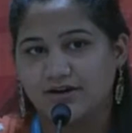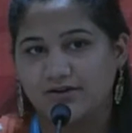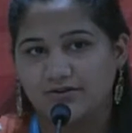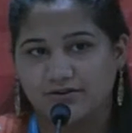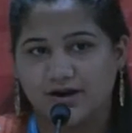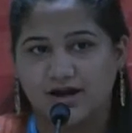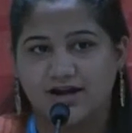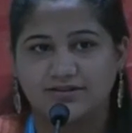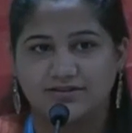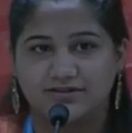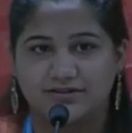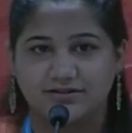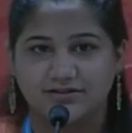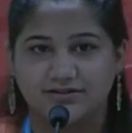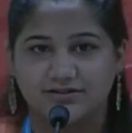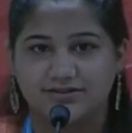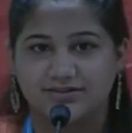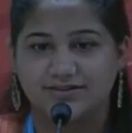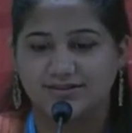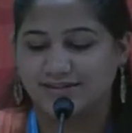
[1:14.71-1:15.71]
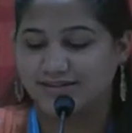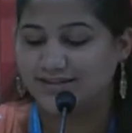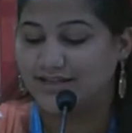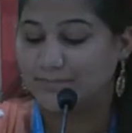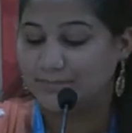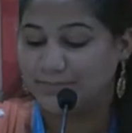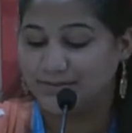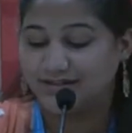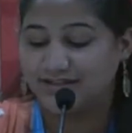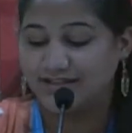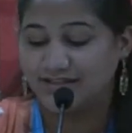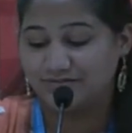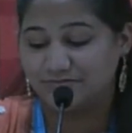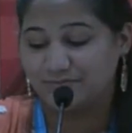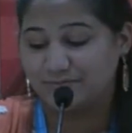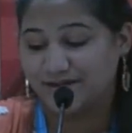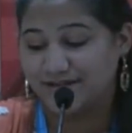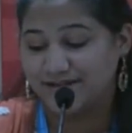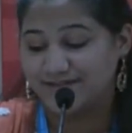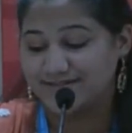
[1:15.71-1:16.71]
rather than
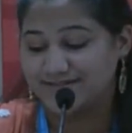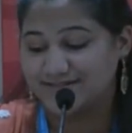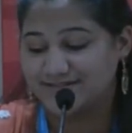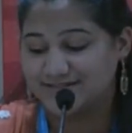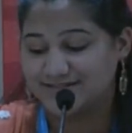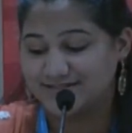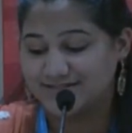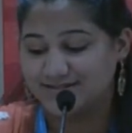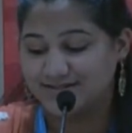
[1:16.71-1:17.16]
belief-based.